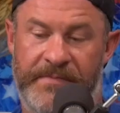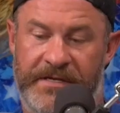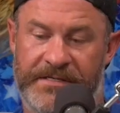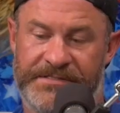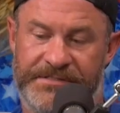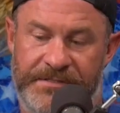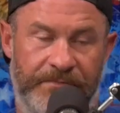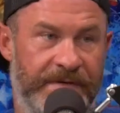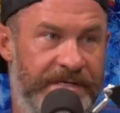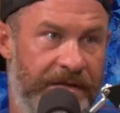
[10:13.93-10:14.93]
because
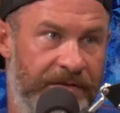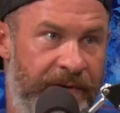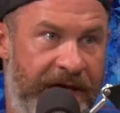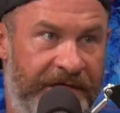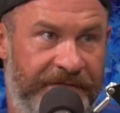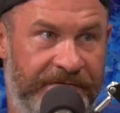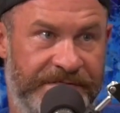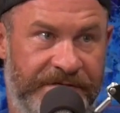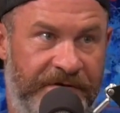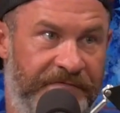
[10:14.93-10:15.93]
you went down the path and
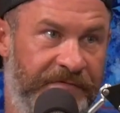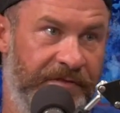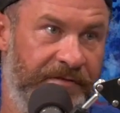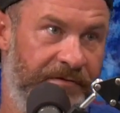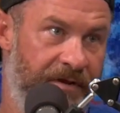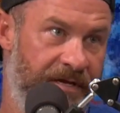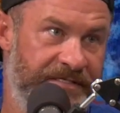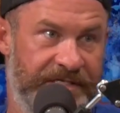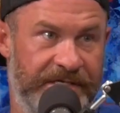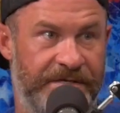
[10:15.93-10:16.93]
started feeling
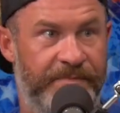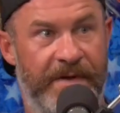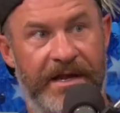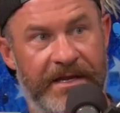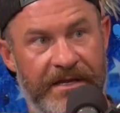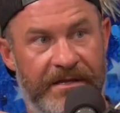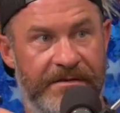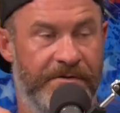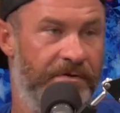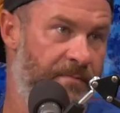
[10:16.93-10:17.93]
crazy in your body and
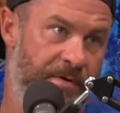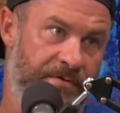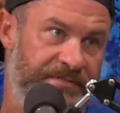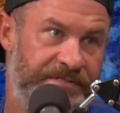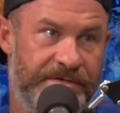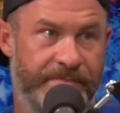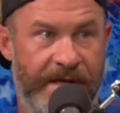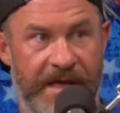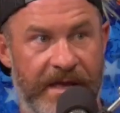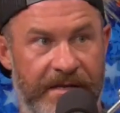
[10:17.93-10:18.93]
your hormones and your
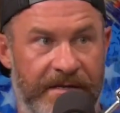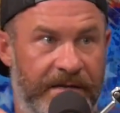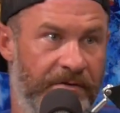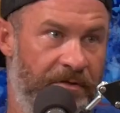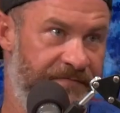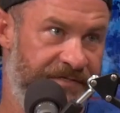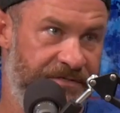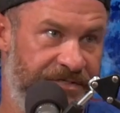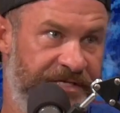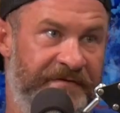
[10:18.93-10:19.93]
mind and all this
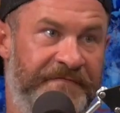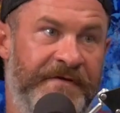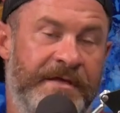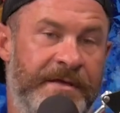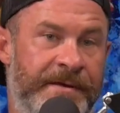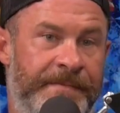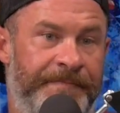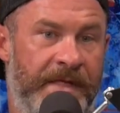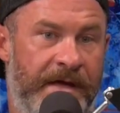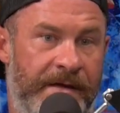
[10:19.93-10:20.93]
other stuff.
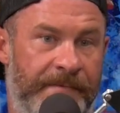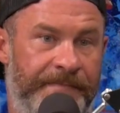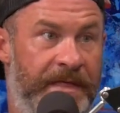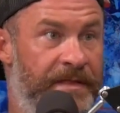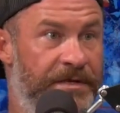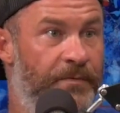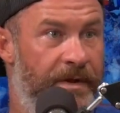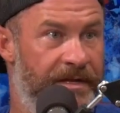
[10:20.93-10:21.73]
Um, and then you